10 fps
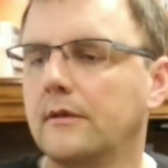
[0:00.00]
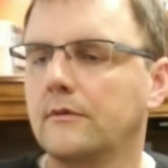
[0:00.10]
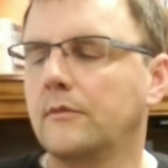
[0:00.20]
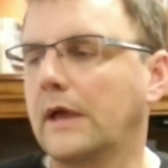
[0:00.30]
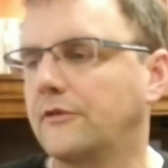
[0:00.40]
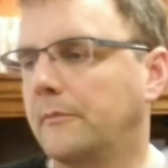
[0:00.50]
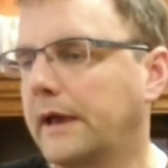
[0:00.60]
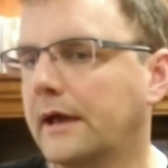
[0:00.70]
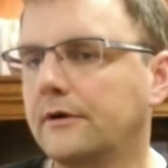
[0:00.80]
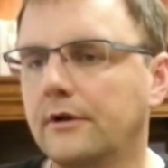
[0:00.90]
We got the
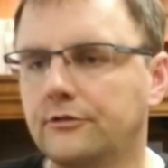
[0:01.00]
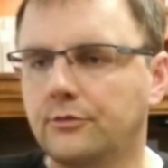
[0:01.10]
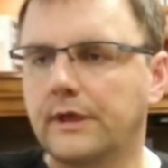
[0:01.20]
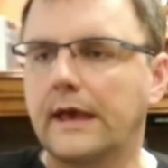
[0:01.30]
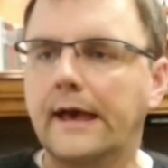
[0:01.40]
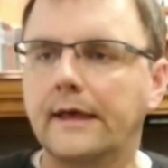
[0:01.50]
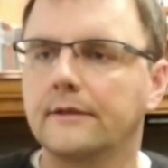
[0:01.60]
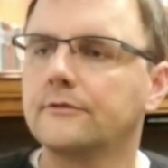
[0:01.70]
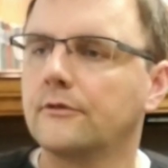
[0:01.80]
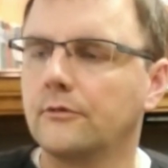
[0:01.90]
batteries, we
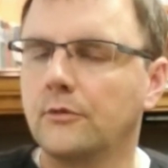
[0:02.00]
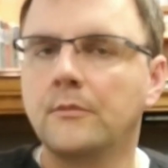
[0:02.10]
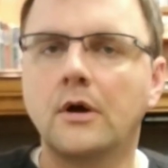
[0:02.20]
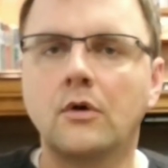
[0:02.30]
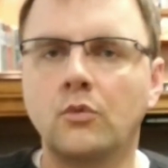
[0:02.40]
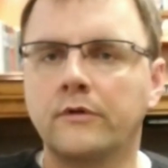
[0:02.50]
got the remote,